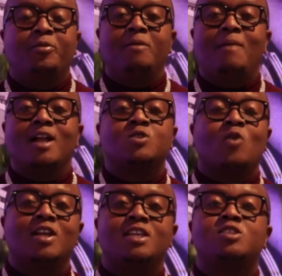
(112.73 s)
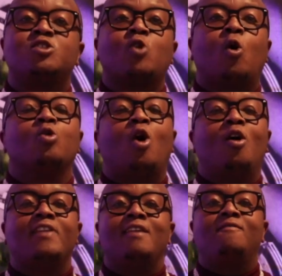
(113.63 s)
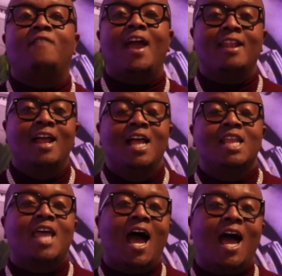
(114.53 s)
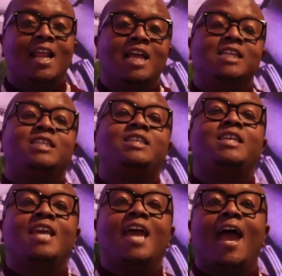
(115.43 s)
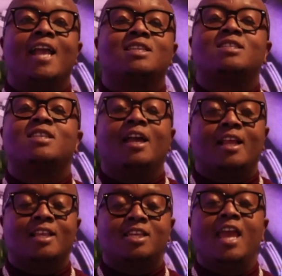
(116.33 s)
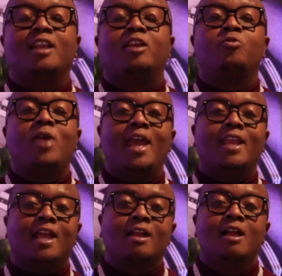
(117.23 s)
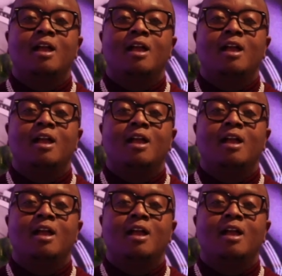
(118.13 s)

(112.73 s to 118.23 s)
Pretty much Swanky stole on the event that she had started, she had created.